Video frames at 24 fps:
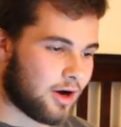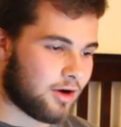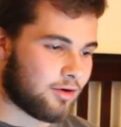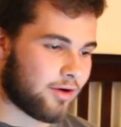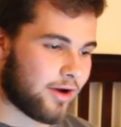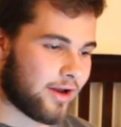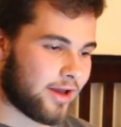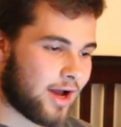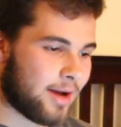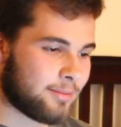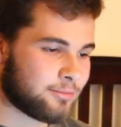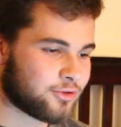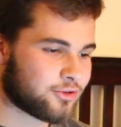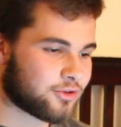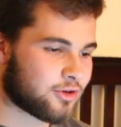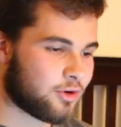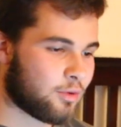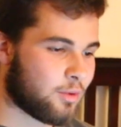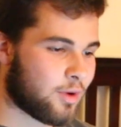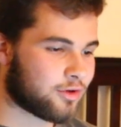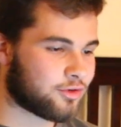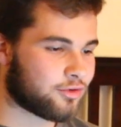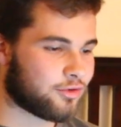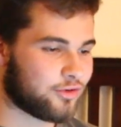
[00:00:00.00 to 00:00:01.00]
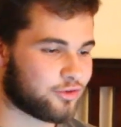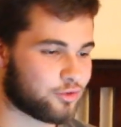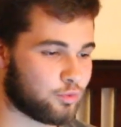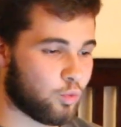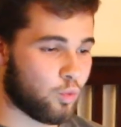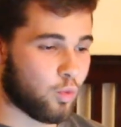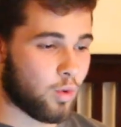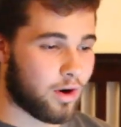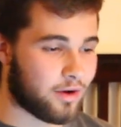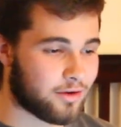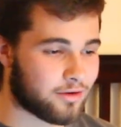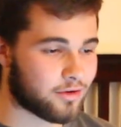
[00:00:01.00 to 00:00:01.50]
alright, I'm just gonna watch this
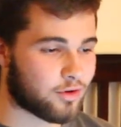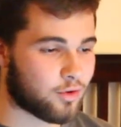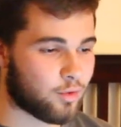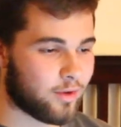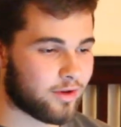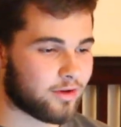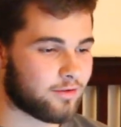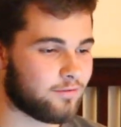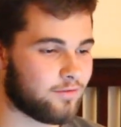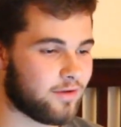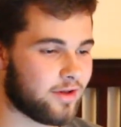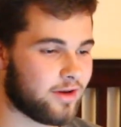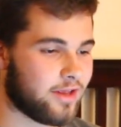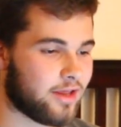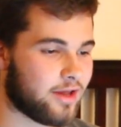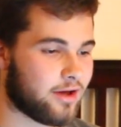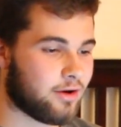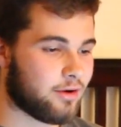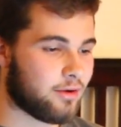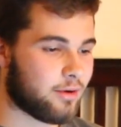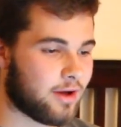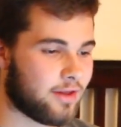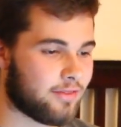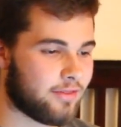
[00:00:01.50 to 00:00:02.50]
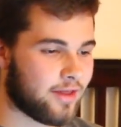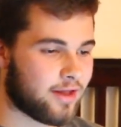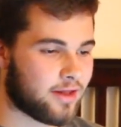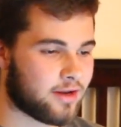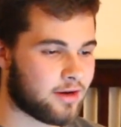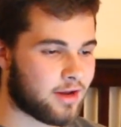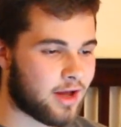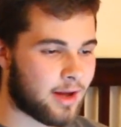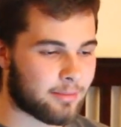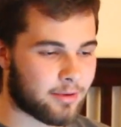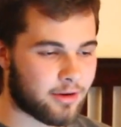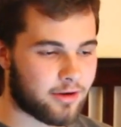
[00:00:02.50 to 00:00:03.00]
one quick video and
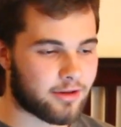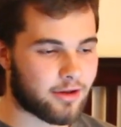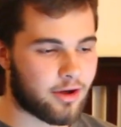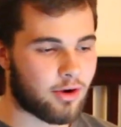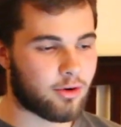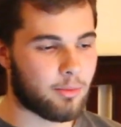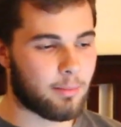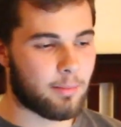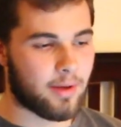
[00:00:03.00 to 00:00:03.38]
then I'm gonna go to